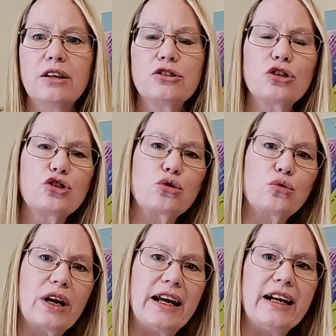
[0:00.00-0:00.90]
to
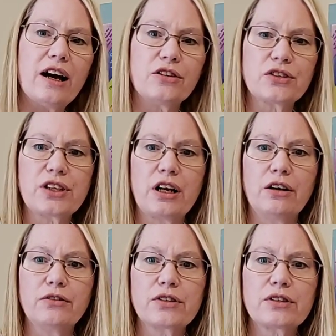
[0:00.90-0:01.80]
train
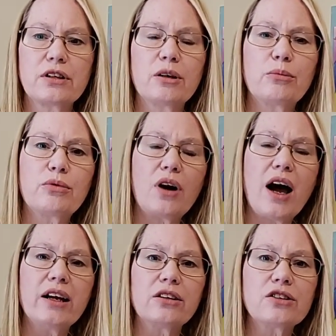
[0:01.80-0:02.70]
ourselves
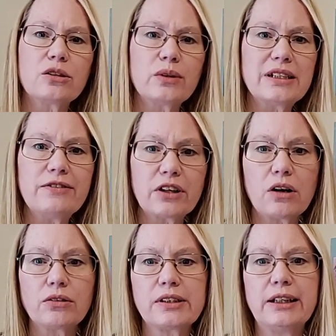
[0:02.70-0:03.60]
prior to a
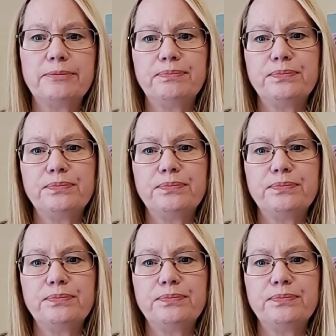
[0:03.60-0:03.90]
difficulty.